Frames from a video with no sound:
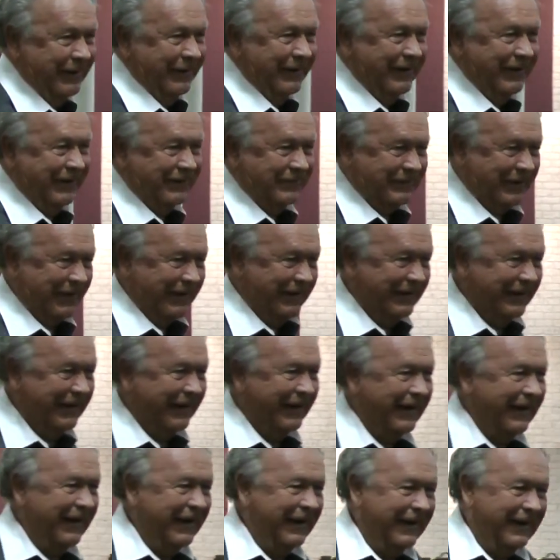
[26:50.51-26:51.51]
to
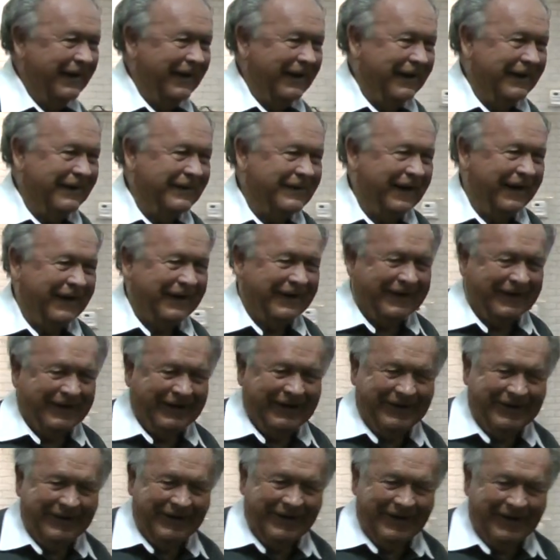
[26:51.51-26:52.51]
listen mm-hmm.
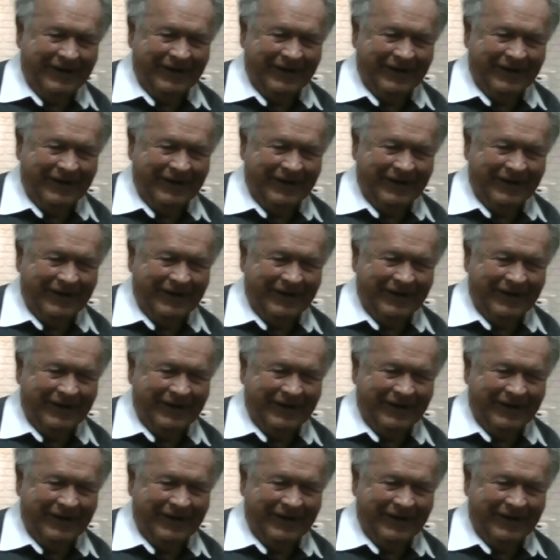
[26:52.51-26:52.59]
intently.